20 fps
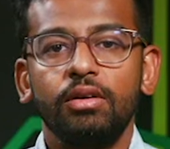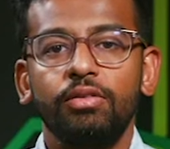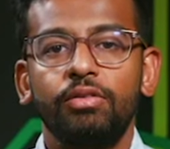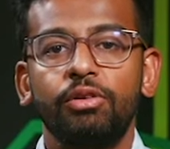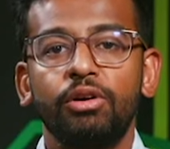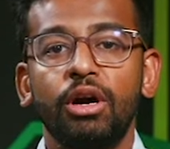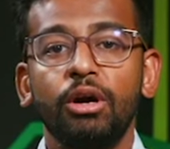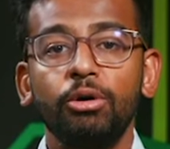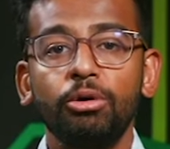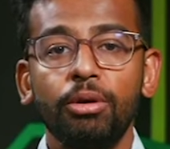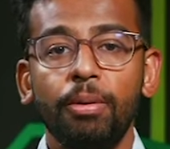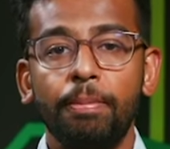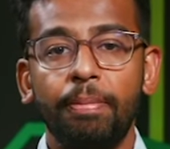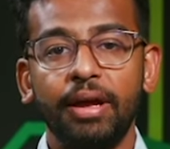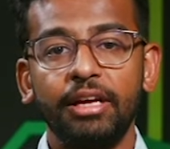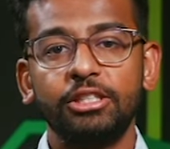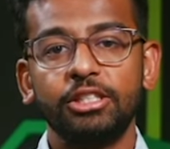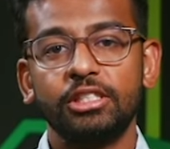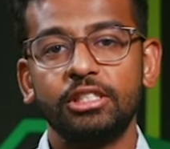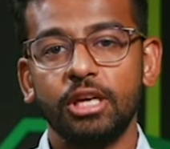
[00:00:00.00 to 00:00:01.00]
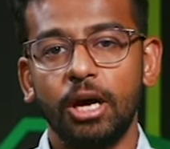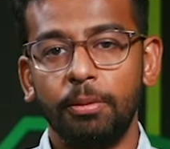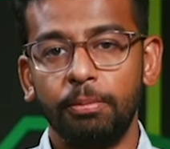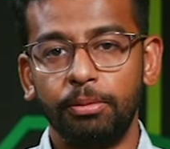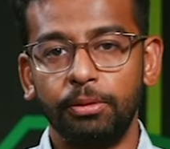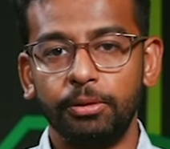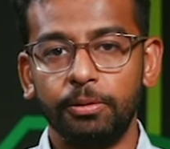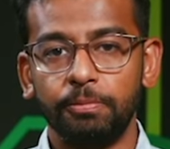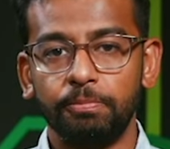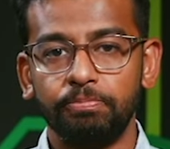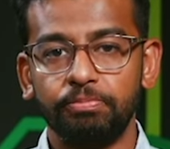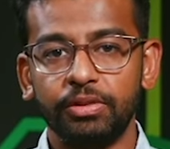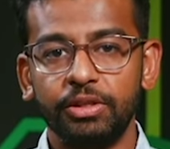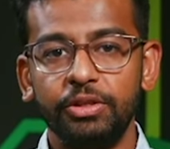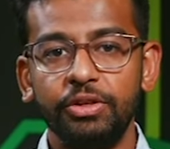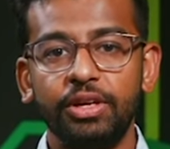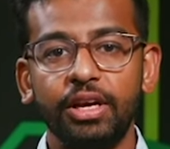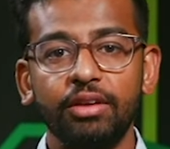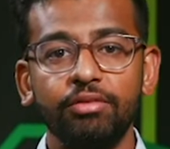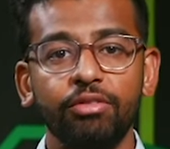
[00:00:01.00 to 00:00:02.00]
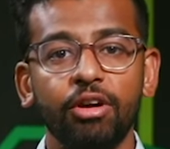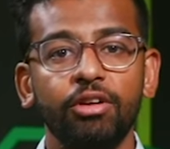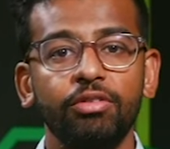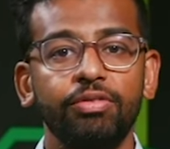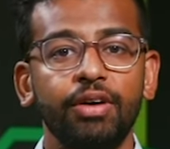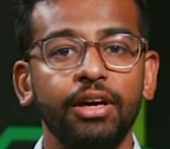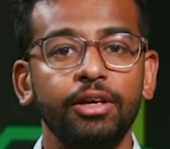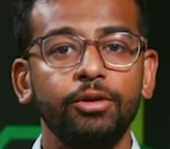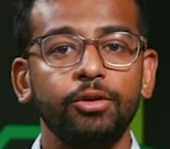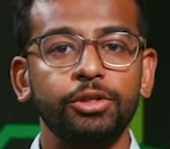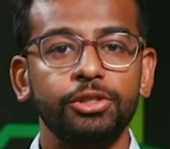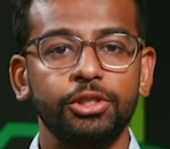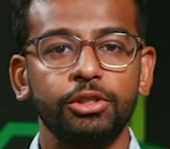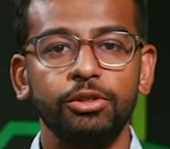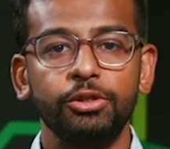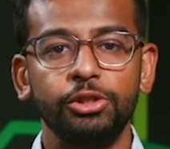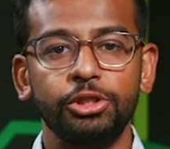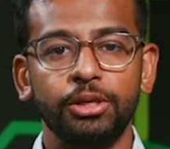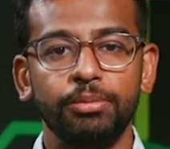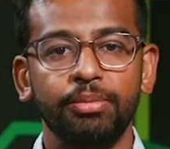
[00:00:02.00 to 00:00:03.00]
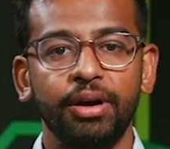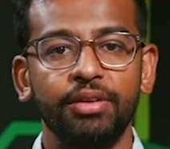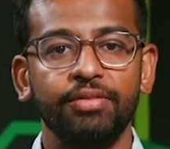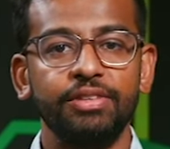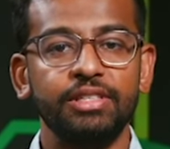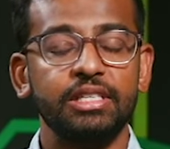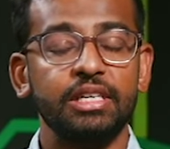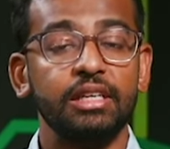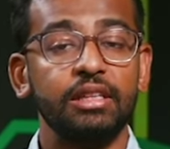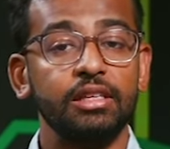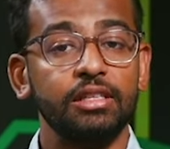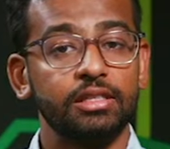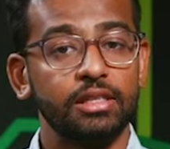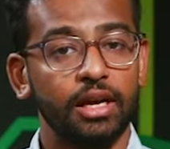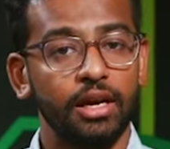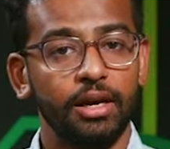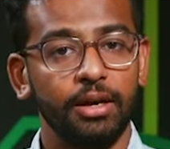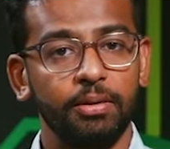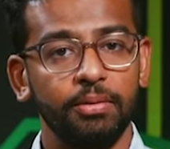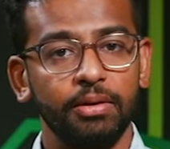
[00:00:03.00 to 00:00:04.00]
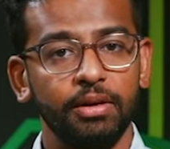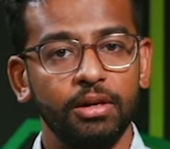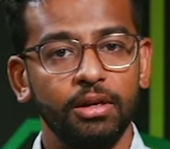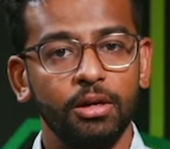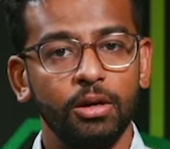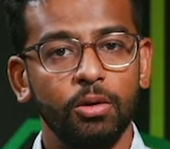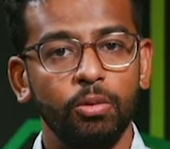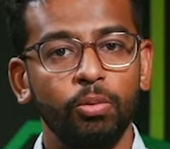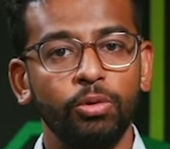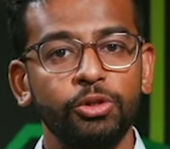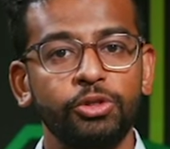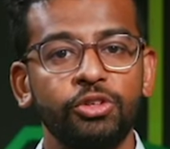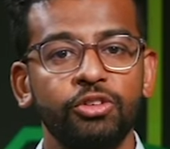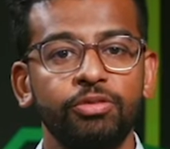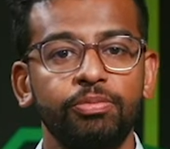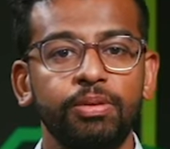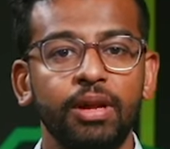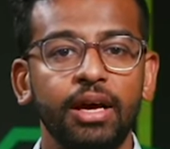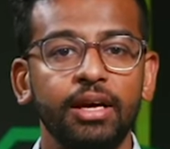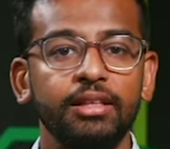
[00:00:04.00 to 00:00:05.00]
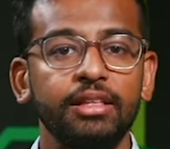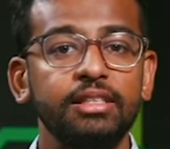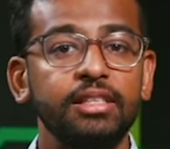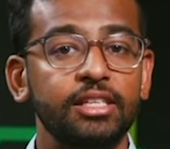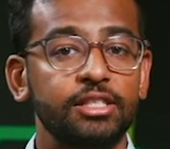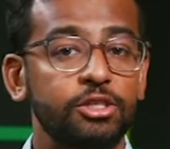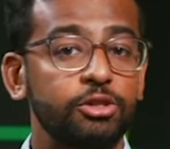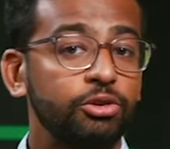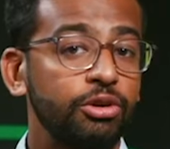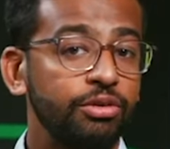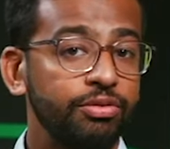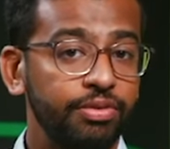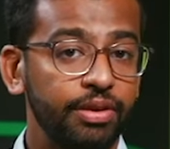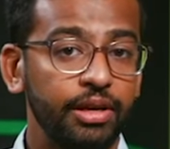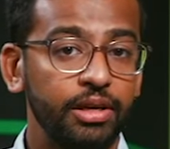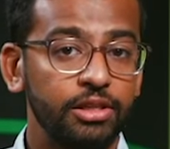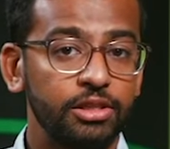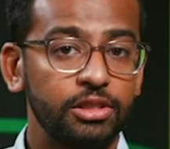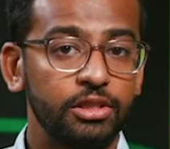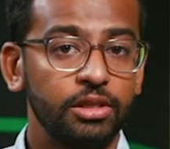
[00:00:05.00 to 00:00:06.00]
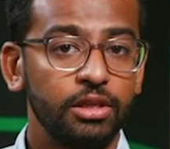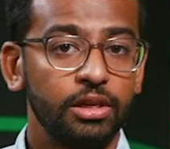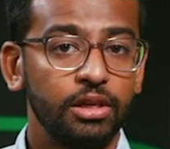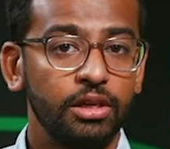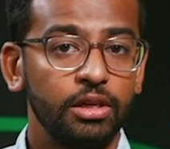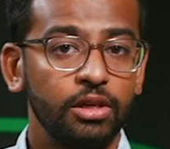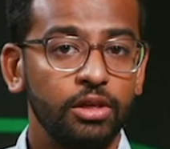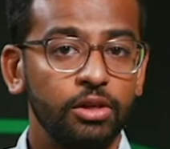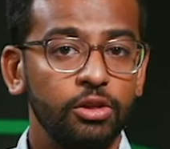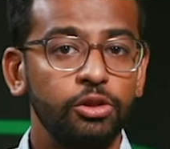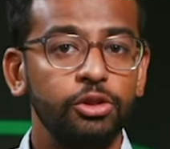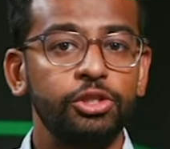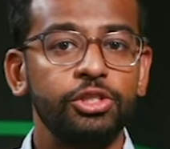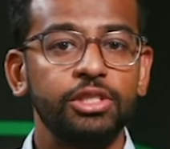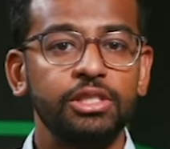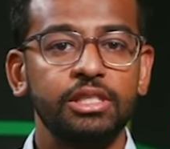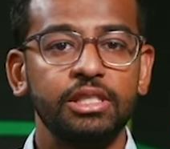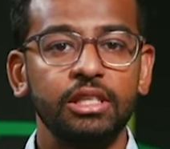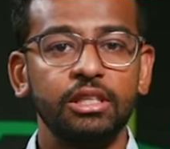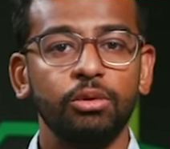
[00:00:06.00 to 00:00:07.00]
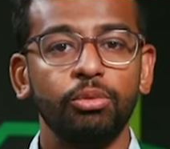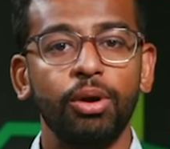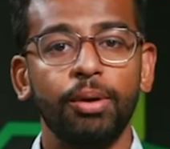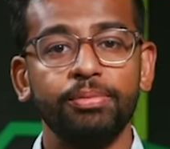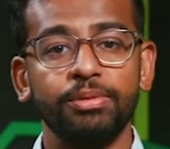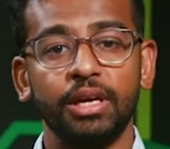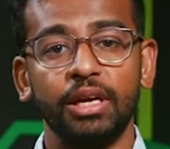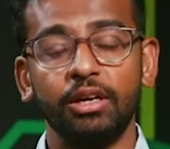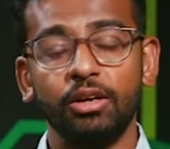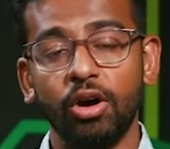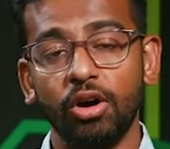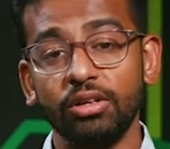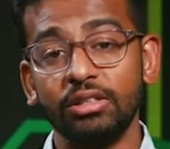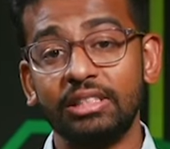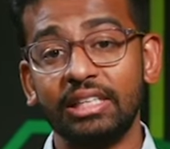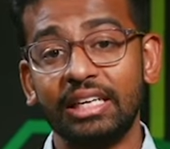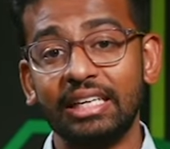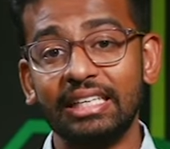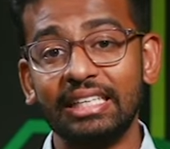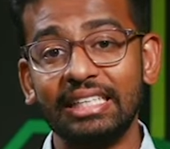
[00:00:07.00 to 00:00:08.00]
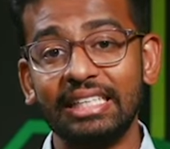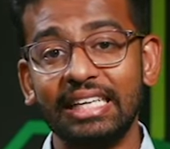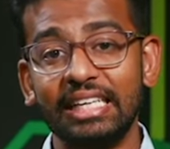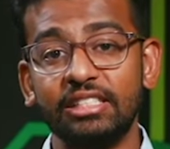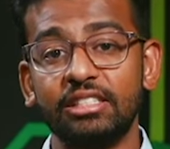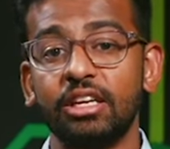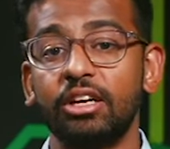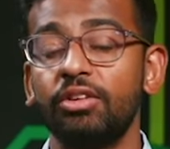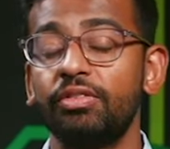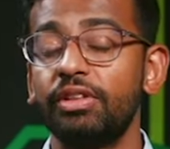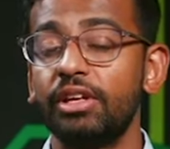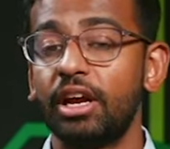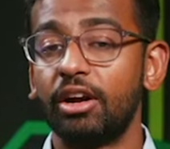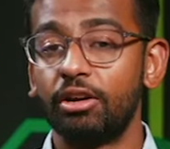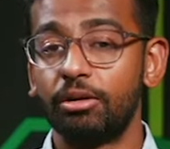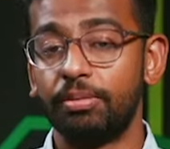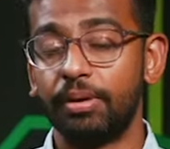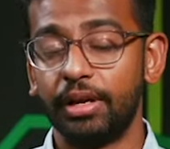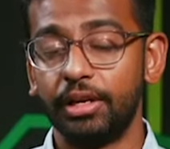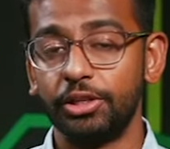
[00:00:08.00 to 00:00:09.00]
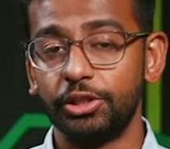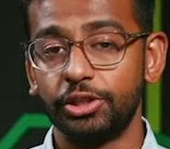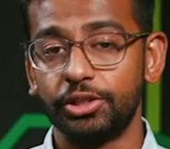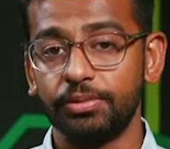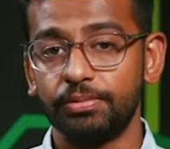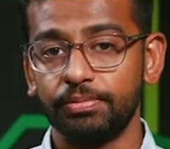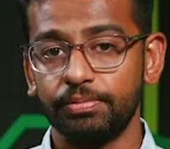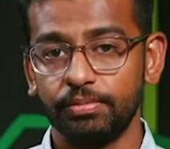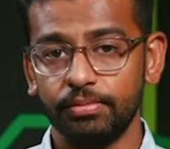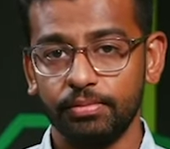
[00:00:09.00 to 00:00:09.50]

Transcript: For our webpage example, you can verify your solution by visiting the site. Once you've applied the necessary fix, you should see the website content instead of the error page.